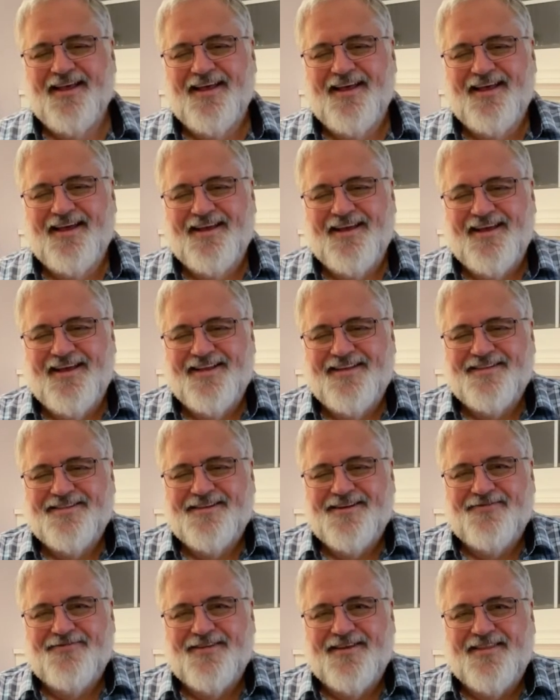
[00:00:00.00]
and
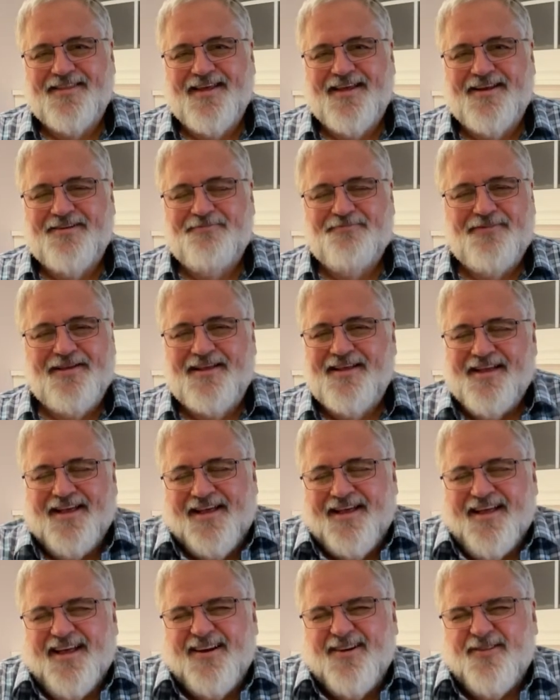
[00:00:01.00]
stuff like that.
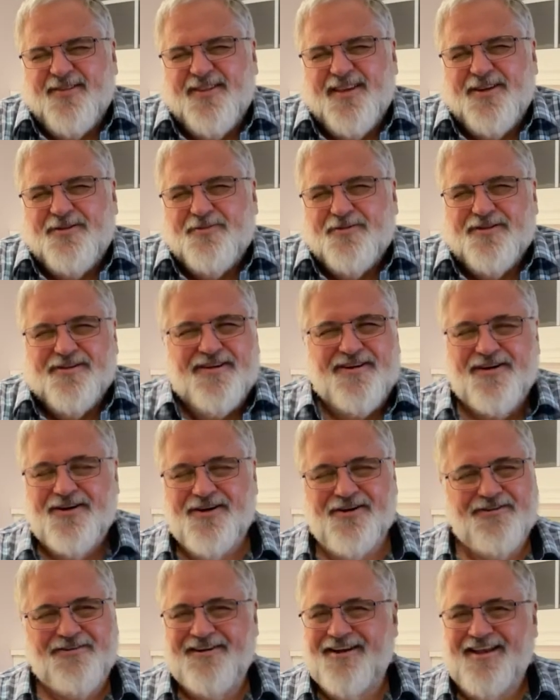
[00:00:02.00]
I don't think we're in a
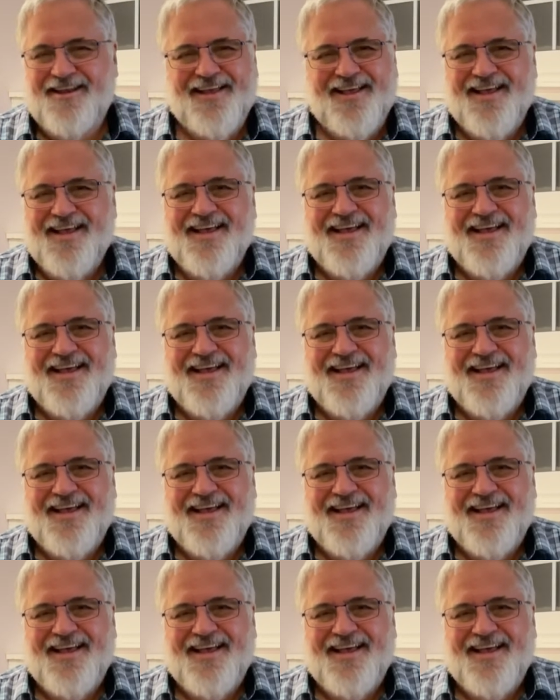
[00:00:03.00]
hurry.